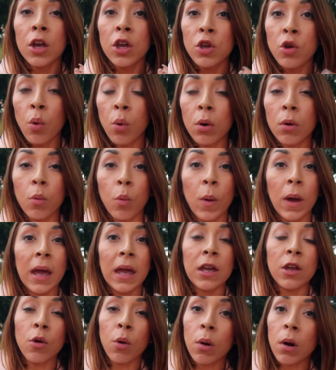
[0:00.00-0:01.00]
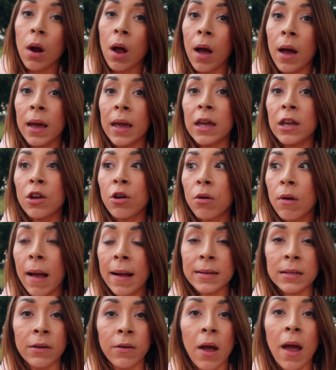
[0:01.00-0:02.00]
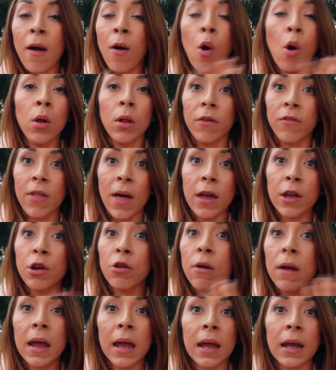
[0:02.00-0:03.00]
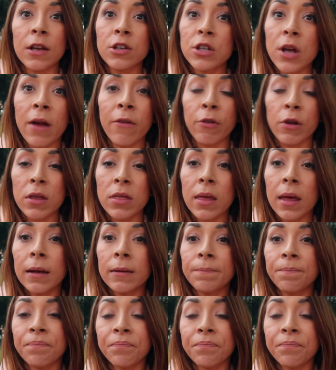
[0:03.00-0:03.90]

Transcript: your weight, your height, your active, all of that, your age, everything.